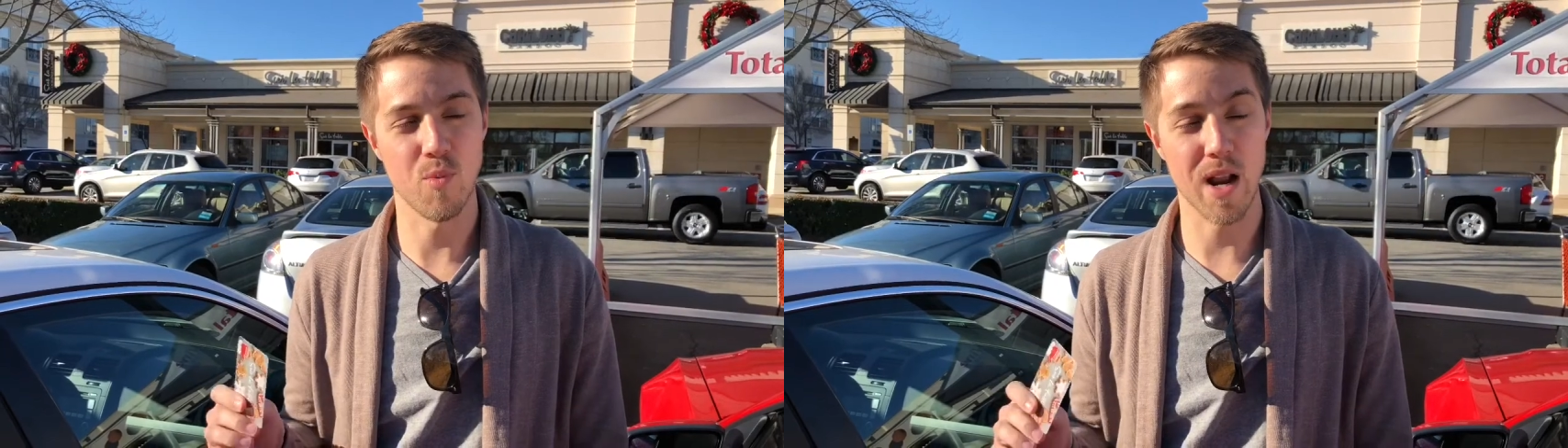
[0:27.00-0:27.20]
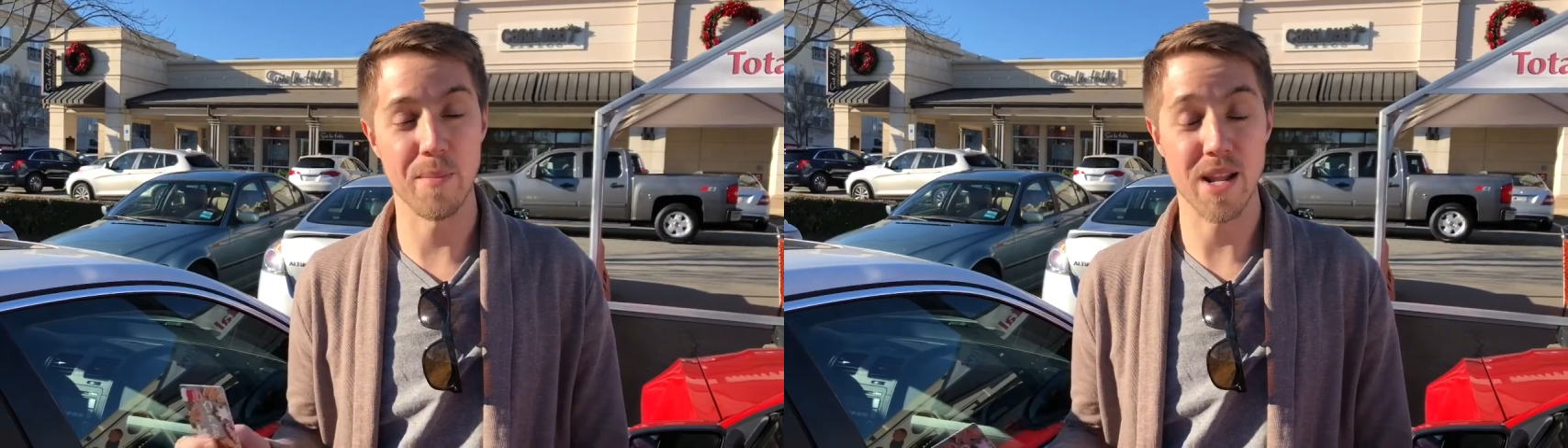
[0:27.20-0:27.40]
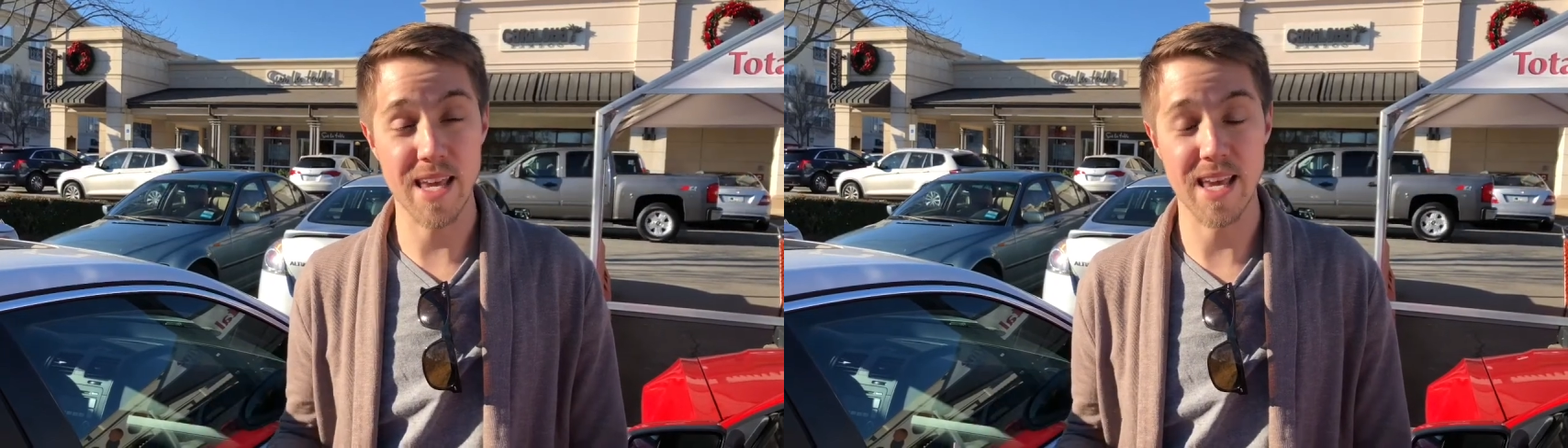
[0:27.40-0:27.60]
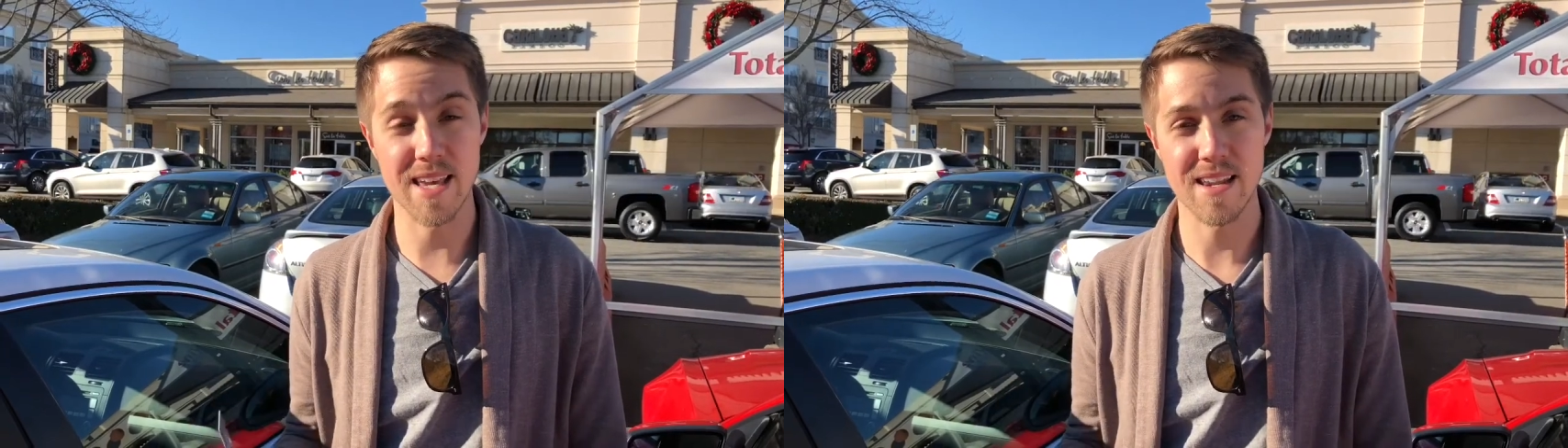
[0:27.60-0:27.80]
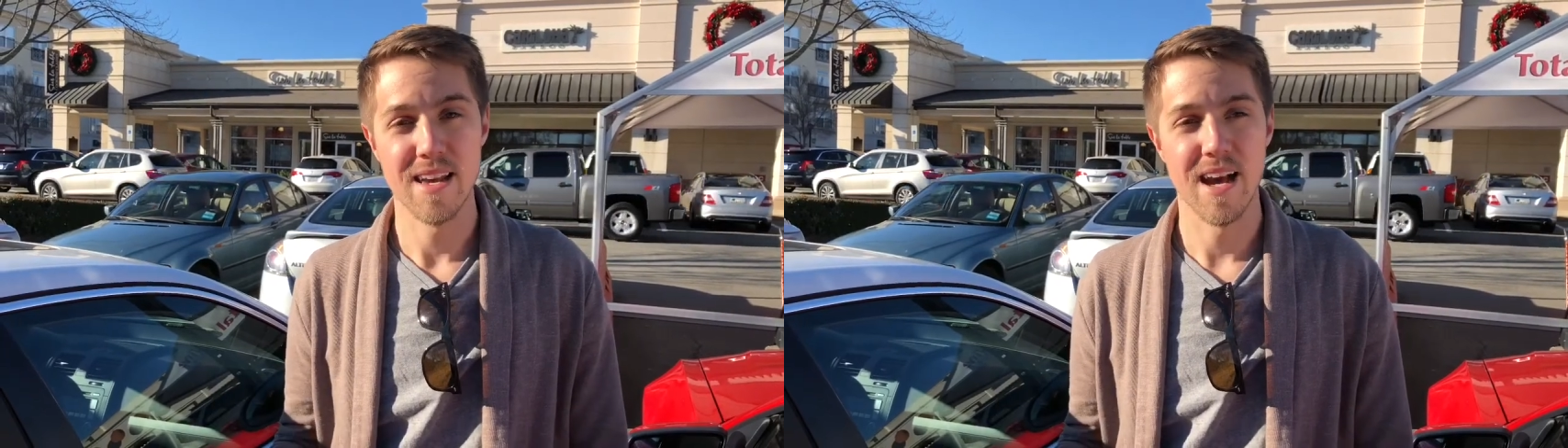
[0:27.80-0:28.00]
what I'm gonna
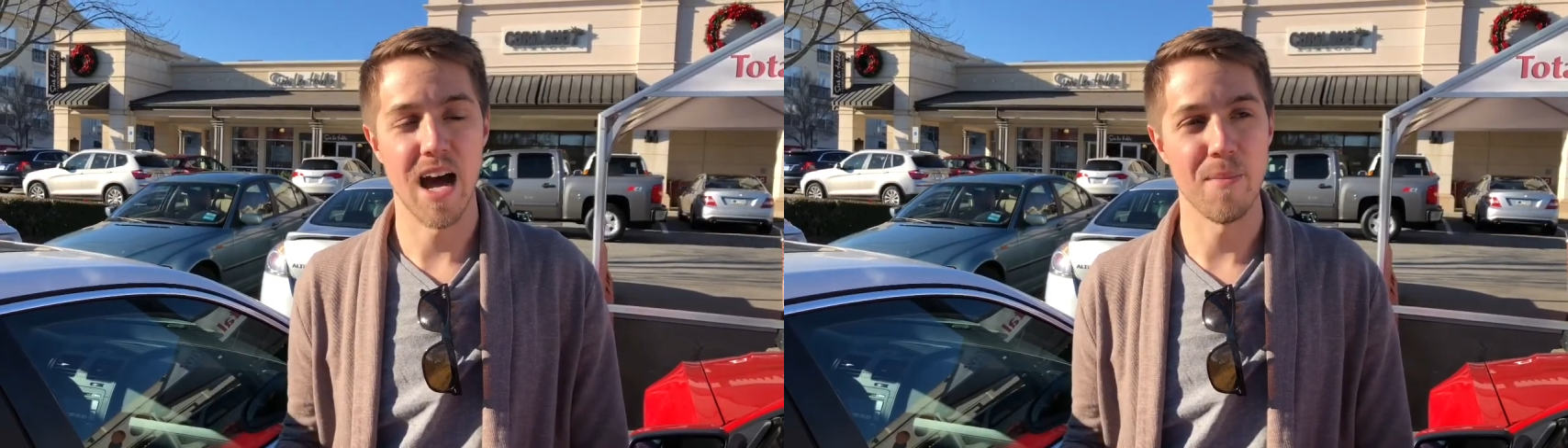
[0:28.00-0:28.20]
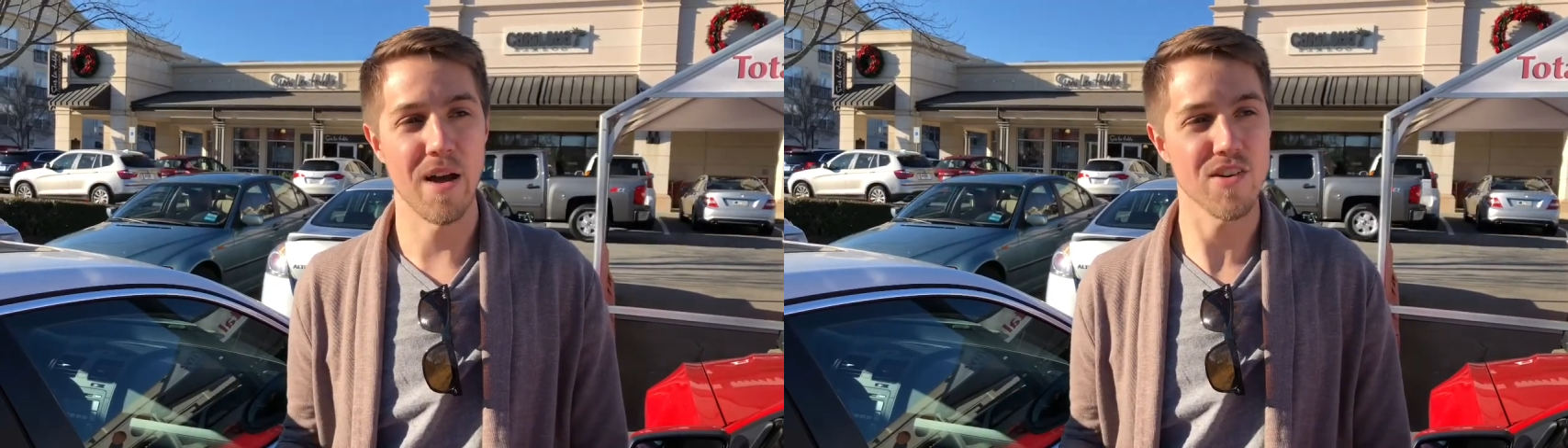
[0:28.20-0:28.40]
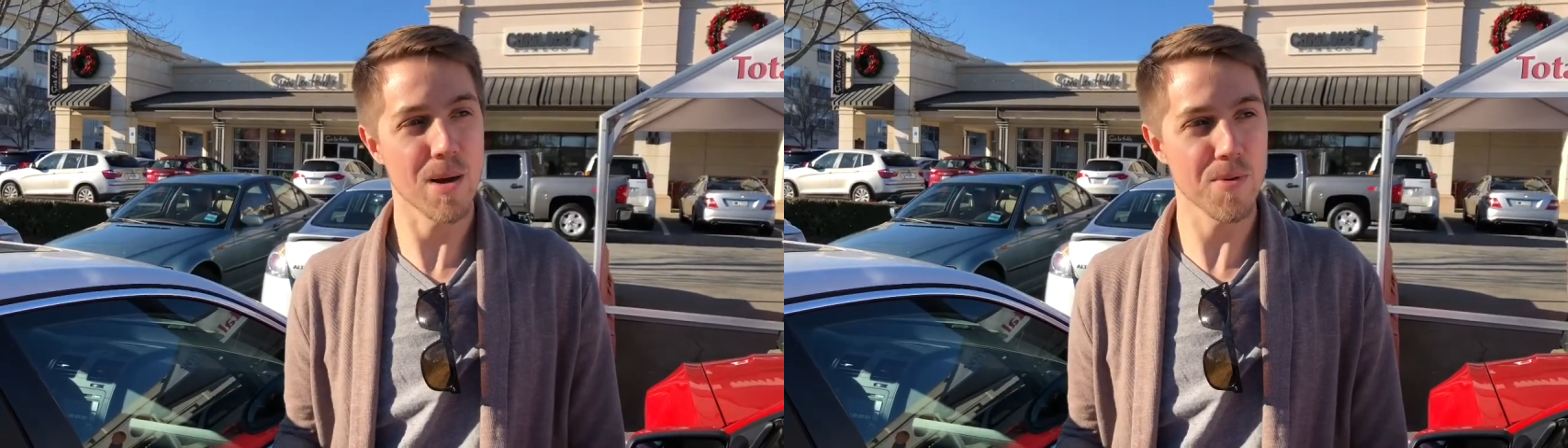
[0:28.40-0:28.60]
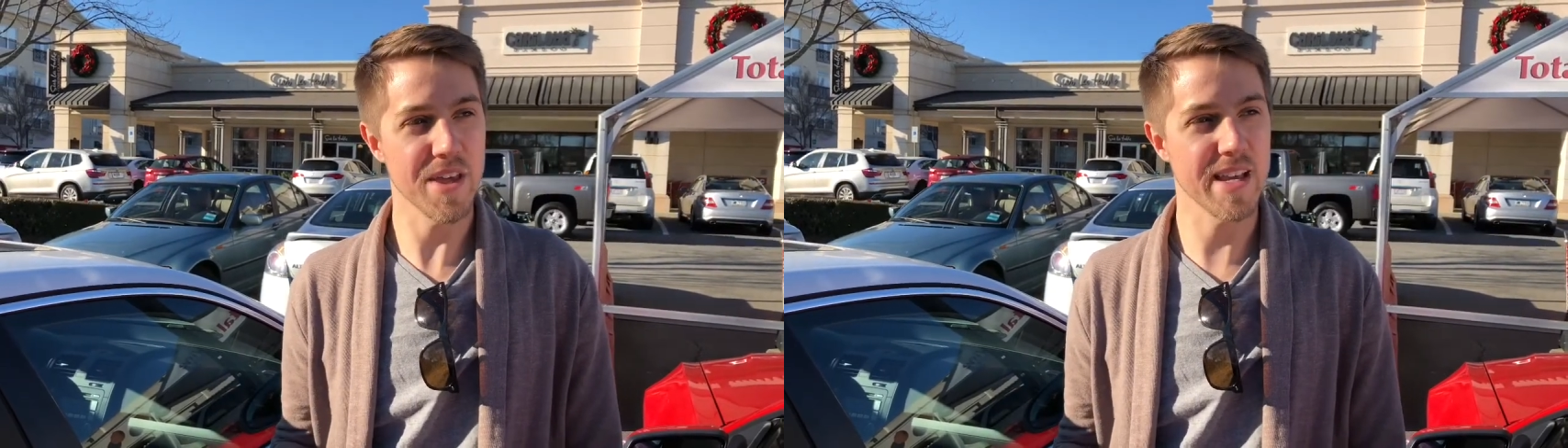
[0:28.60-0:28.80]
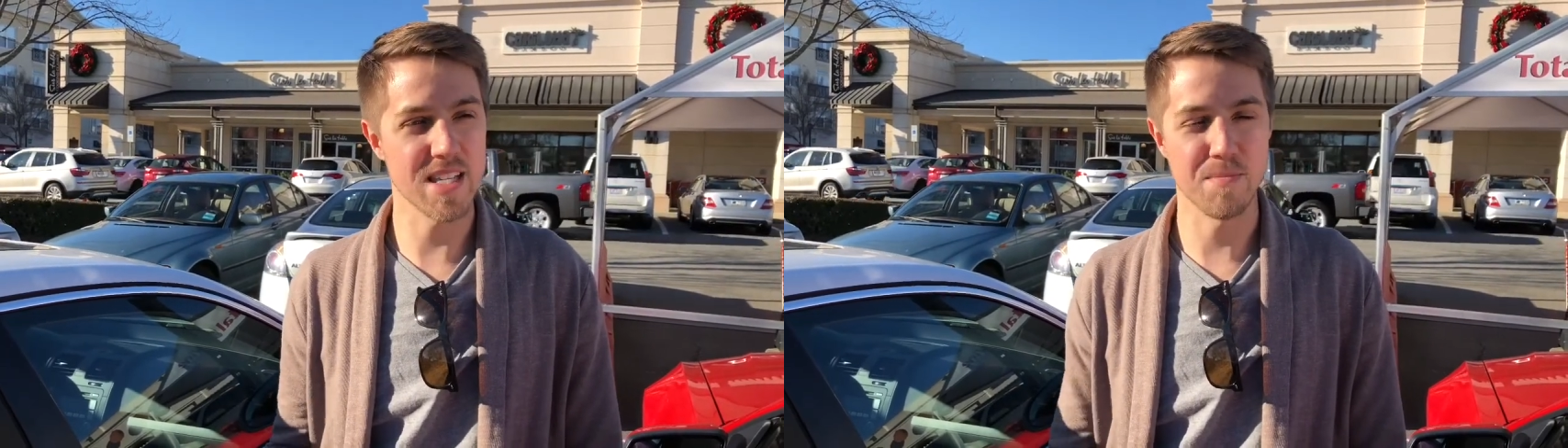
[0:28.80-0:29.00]
get. Um, I have a couple
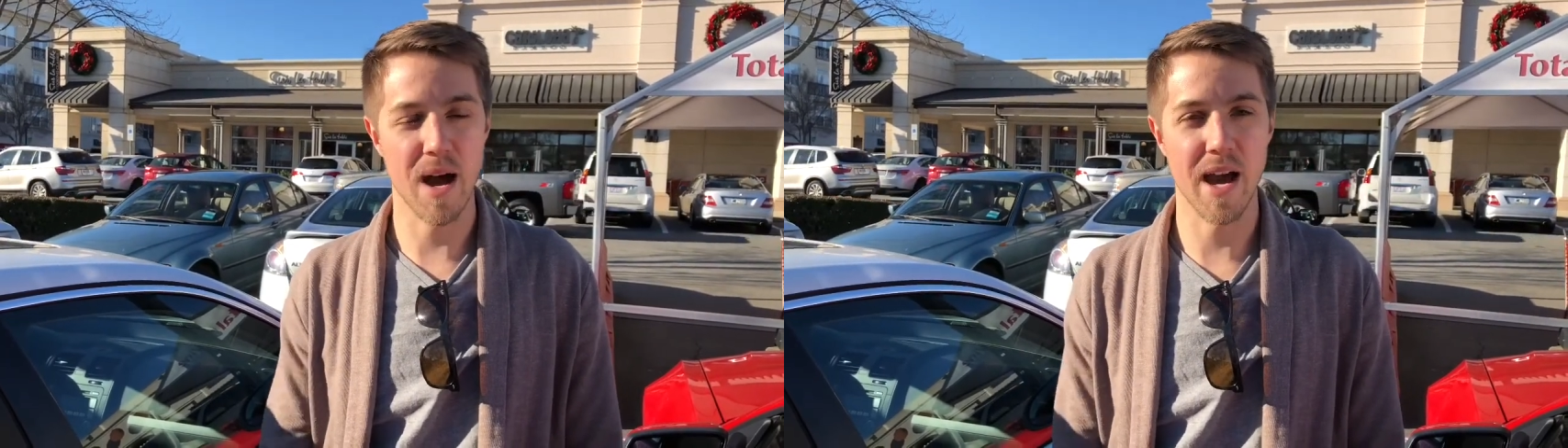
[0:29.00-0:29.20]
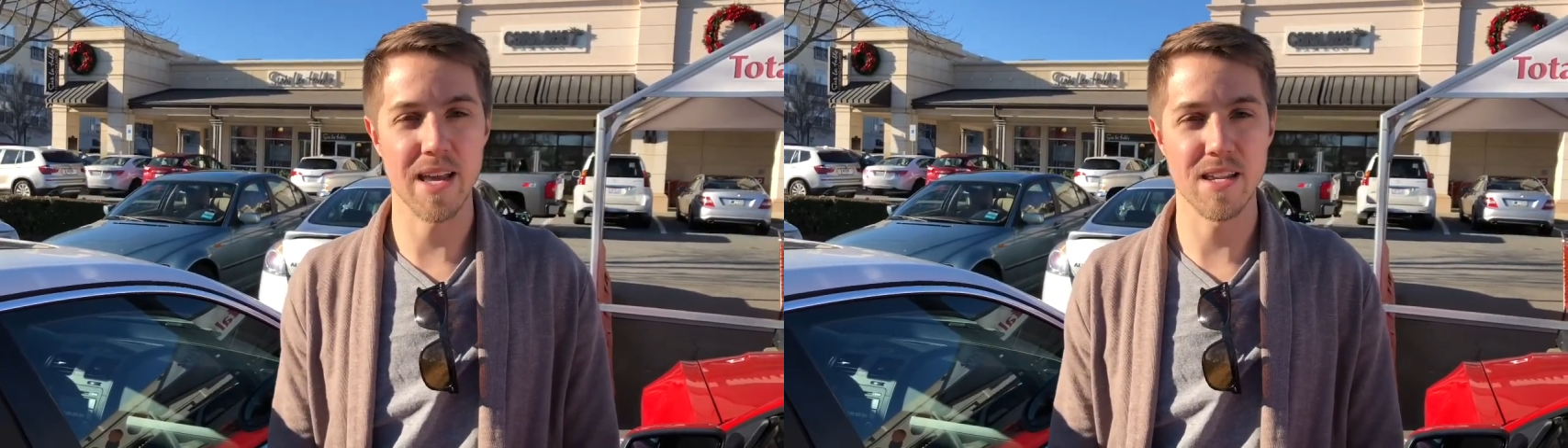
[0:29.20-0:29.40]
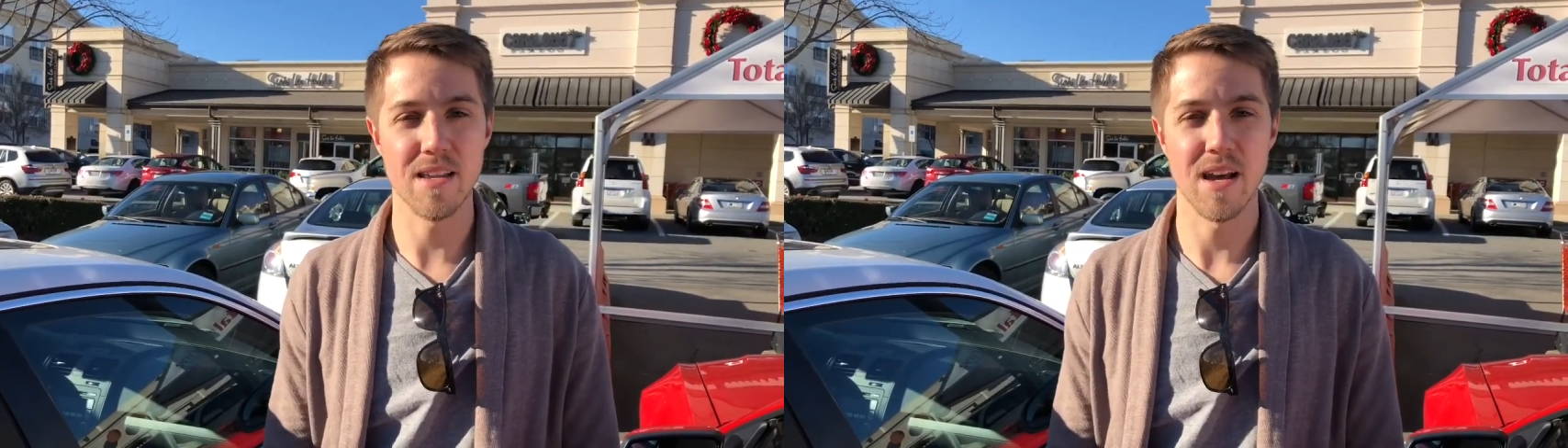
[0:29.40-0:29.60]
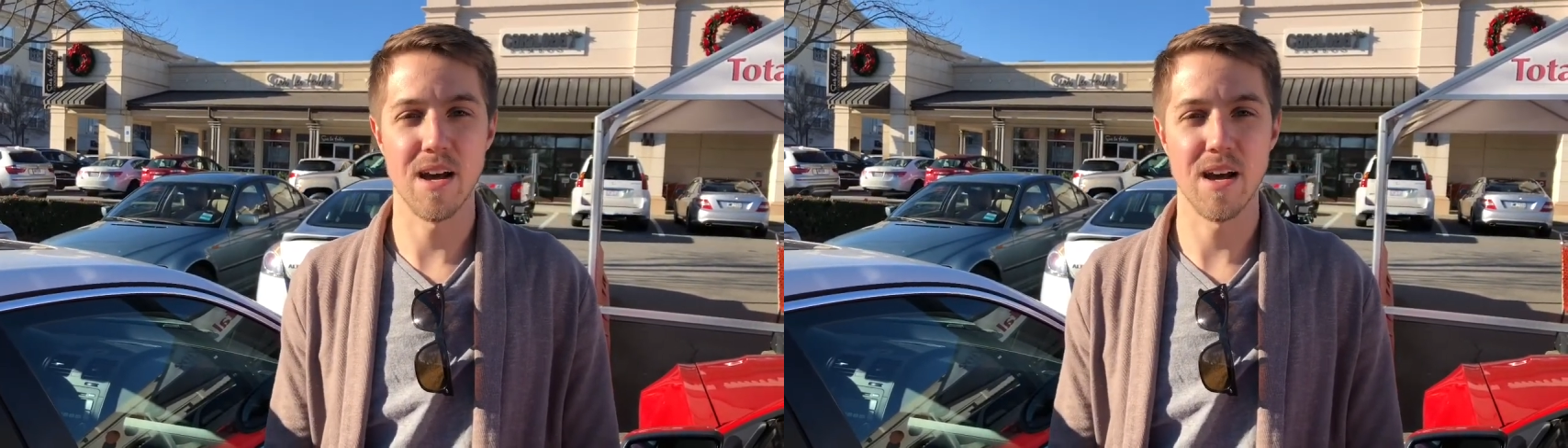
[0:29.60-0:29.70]
things in mind,